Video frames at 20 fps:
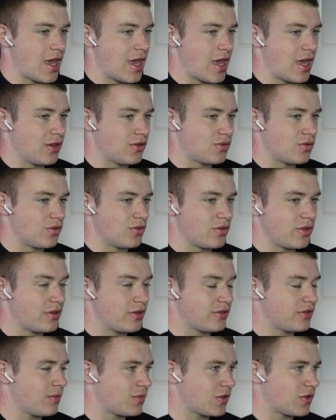So
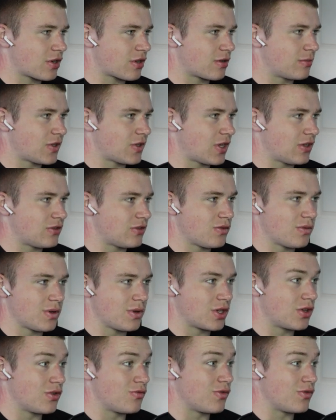there's some circumstances where
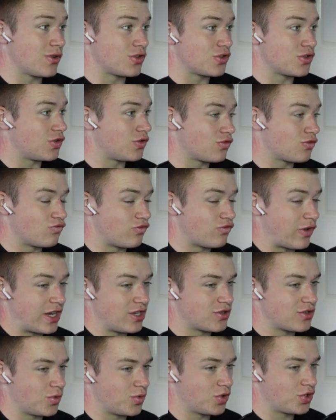you could reduce
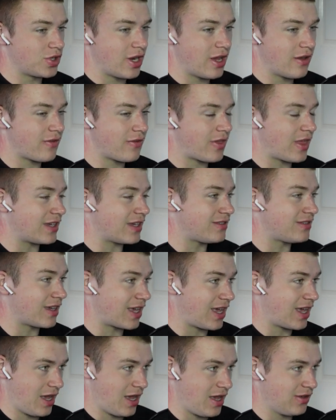range of motion if that's the
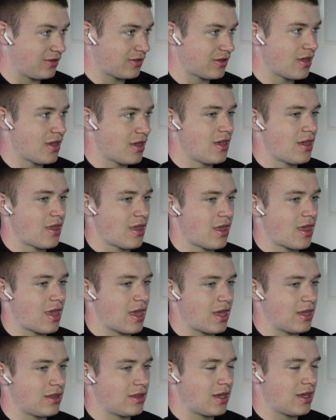case.
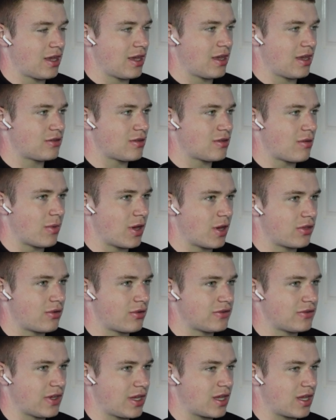And some
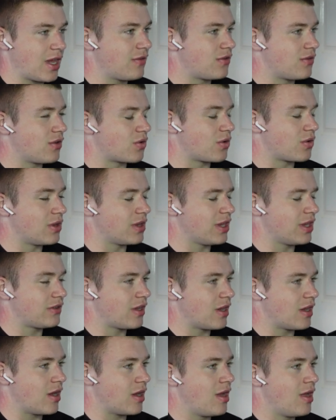others, like if you're doing, let's
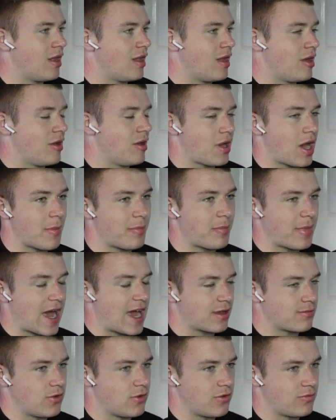say, a
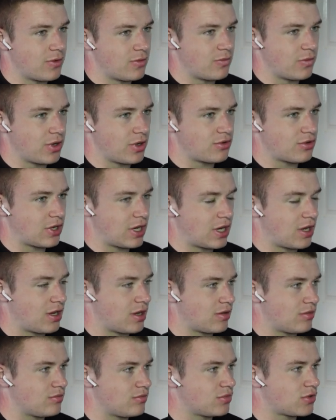back movement where you're trying
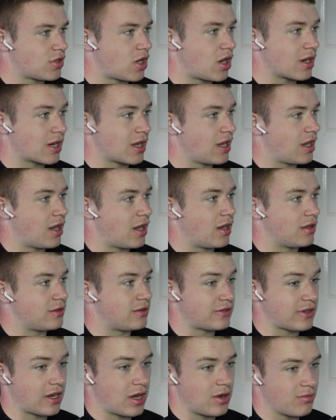to target a
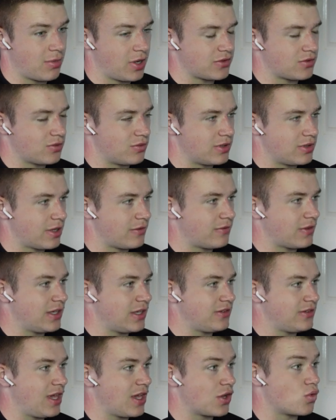desired muscle, and if,
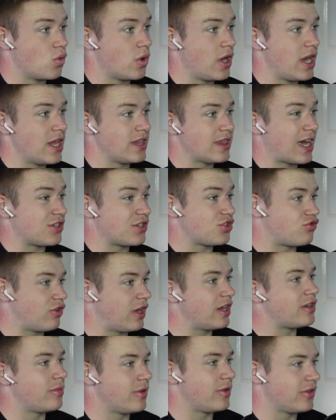let's say, going in that
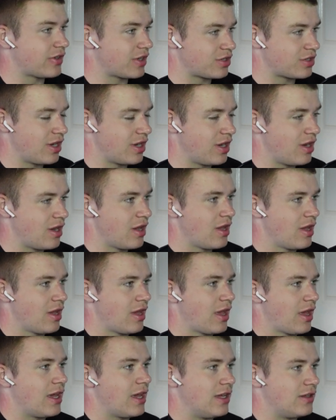stretch position
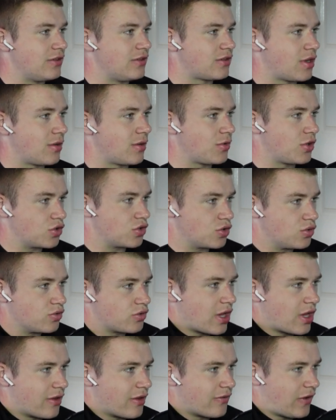ends up your
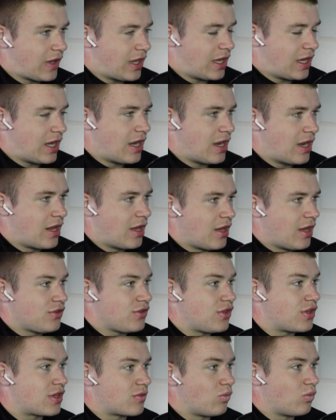shoulder elevating,
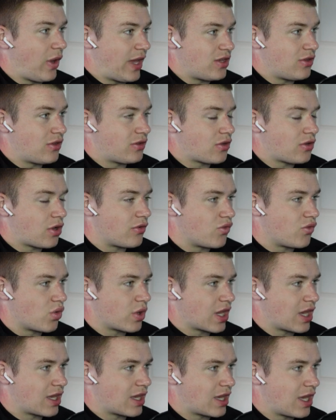when you start
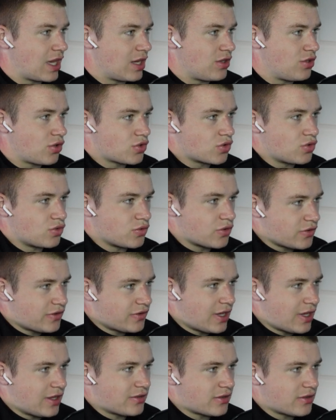rowing again, your shoulder
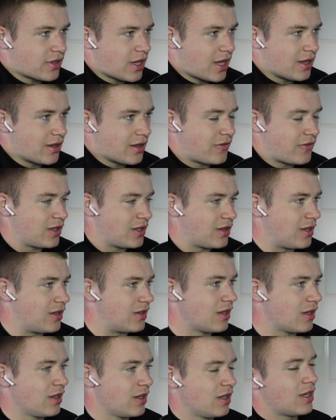stays
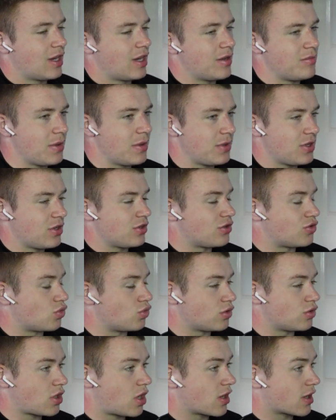elevated, and maybe you
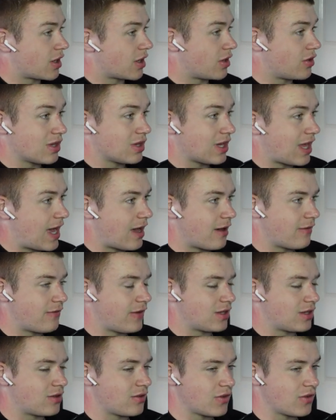don't target your lat
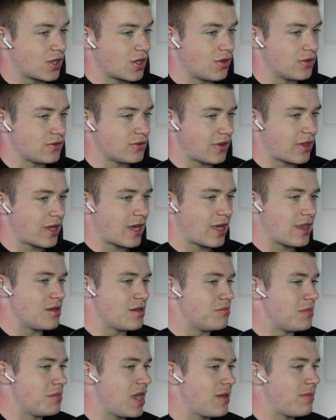effectively because of that,
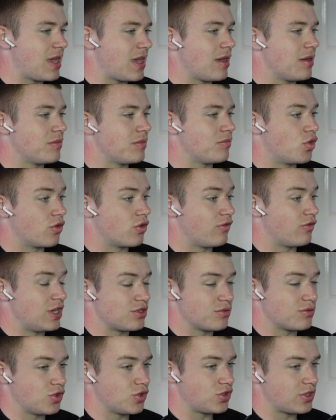then maybe more
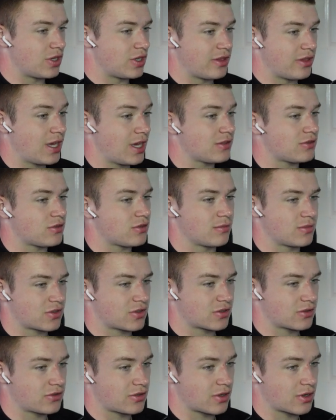range of motion in that
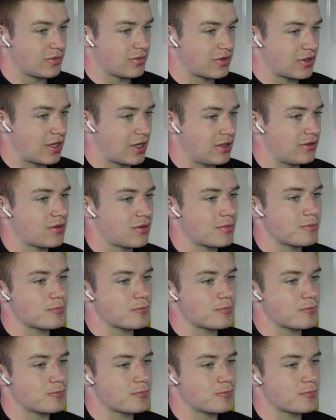circumstance